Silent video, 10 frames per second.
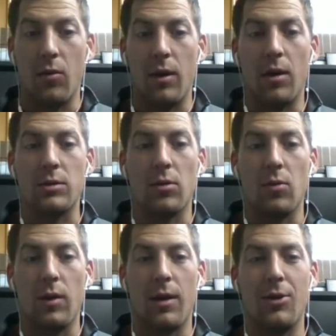
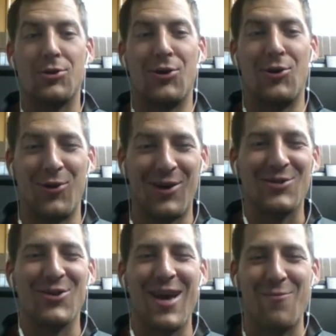
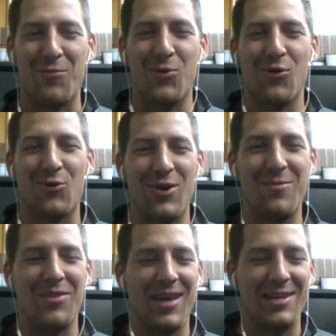also have a
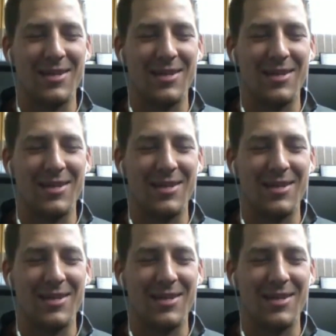program that